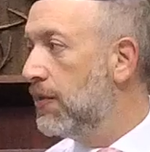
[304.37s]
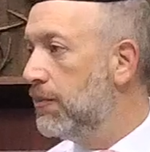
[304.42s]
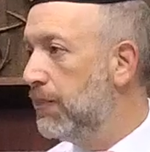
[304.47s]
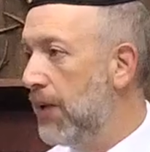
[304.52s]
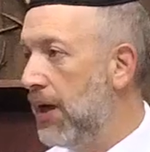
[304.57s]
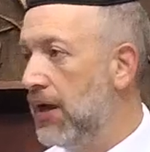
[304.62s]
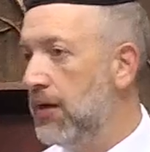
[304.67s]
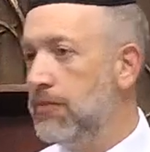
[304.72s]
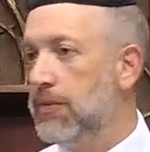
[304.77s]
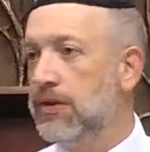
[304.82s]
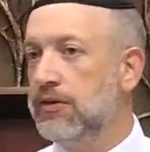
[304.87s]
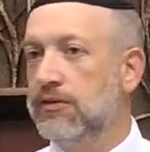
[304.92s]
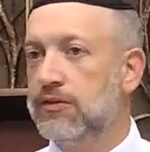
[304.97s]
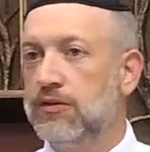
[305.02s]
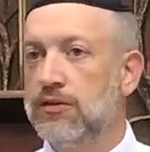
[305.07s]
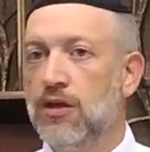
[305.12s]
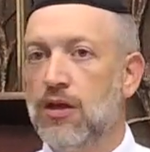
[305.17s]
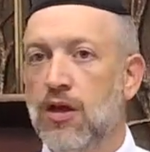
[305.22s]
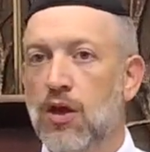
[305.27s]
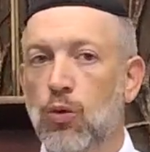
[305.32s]

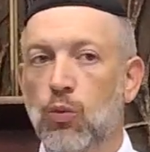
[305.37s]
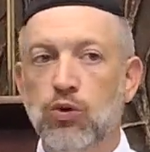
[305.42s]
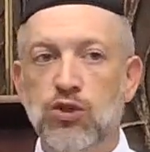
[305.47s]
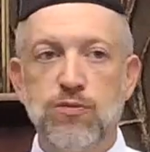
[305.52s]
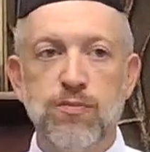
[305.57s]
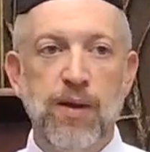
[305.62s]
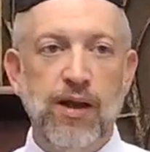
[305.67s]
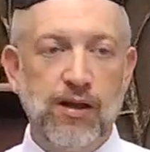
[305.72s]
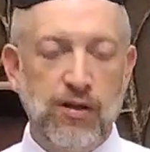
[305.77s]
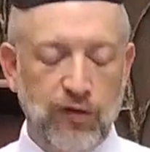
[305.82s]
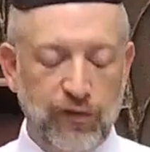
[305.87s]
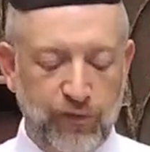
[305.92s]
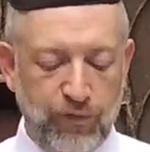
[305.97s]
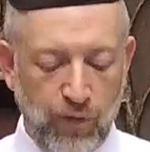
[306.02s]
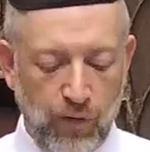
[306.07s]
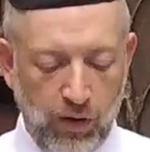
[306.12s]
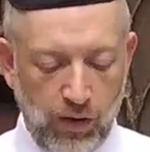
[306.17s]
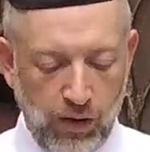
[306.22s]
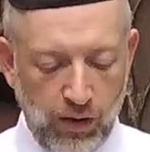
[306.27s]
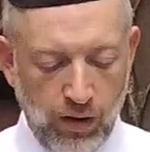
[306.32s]
impediments which make us
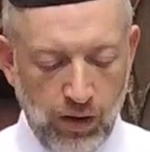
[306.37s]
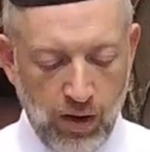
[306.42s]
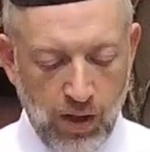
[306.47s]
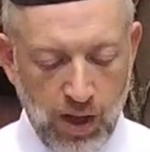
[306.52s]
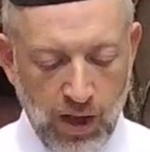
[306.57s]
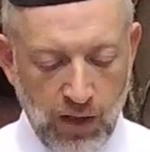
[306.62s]
fall.